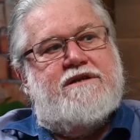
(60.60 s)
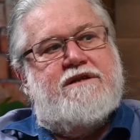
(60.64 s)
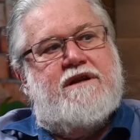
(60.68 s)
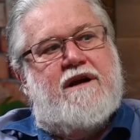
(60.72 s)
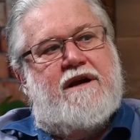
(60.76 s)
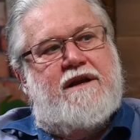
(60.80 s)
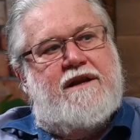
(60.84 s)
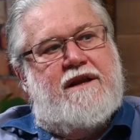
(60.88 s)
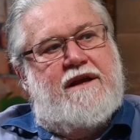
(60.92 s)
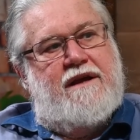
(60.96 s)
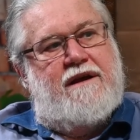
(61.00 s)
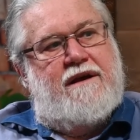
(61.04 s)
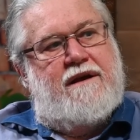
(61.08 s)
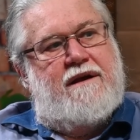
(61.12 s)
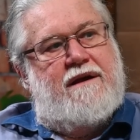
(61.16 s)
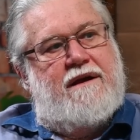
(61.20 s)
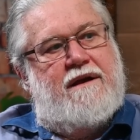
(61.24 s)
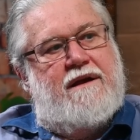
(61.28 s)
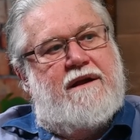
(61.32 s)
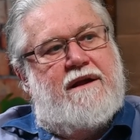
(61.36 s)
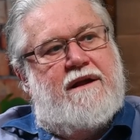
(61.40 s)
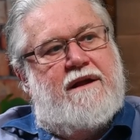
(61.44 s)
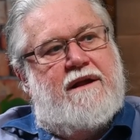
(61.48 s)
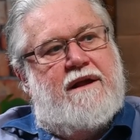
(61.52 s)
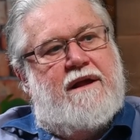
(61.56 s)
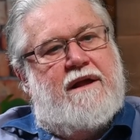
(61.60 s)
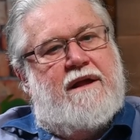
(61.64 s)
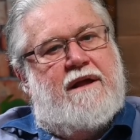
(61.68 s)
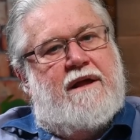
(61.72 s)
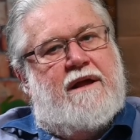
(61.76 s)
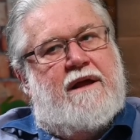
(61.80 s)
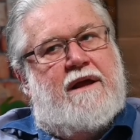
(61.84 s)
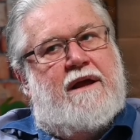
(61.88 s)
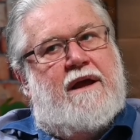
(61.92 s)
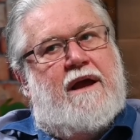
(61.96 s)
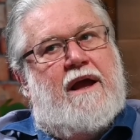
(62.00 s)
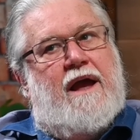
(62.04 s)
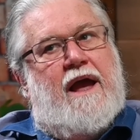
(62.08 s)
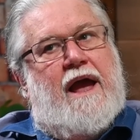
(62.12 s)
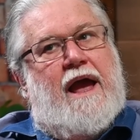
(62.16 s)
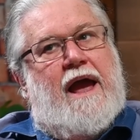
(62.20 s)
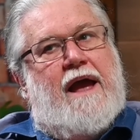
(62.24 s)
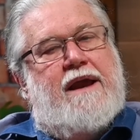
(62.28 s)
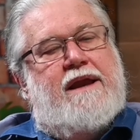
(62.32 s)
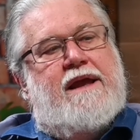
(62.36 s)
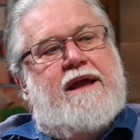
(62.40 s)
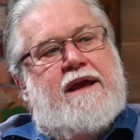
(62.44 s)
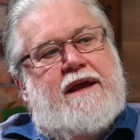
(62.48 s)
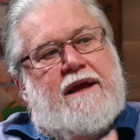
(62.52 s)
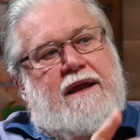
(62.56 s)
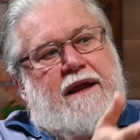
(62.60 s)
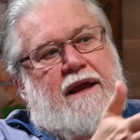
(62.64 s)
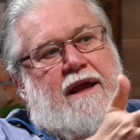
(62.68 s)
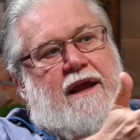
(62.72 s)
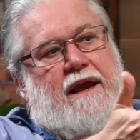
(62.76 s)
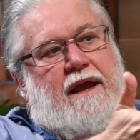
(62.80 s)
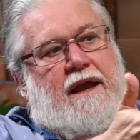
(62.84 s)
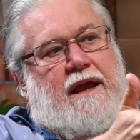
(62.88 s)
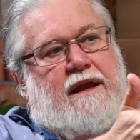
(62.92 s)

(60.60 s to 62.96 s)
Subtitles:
idea. And he